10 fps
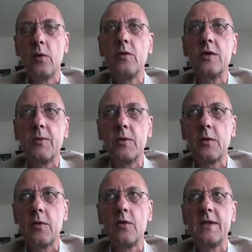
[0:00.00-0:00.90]
All those
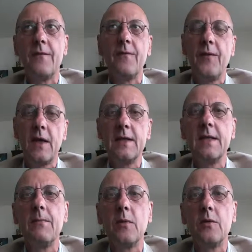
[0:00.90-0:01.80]
protocols are fairly
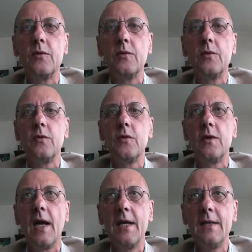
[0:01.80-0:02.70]
simple to
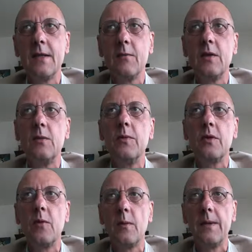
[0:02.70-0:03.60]
utilize, and when the
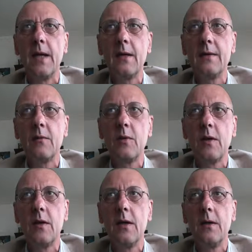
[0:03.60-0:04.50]
book will be out, I
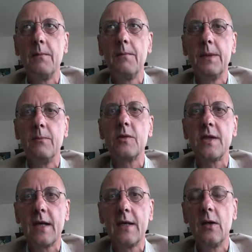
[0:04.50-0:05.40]
will be
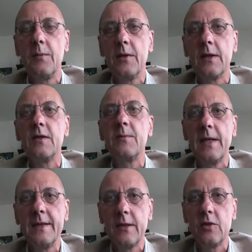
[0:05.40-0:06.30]
most likely opening a
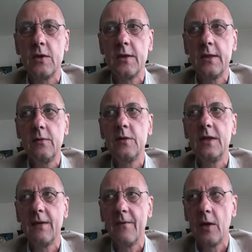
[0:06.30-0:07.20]
space agency to
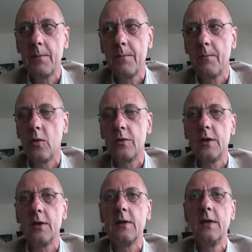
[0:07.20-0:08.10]
develop more
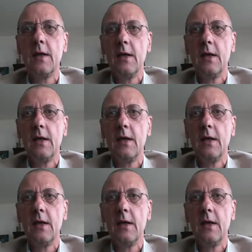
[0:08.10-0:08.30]
the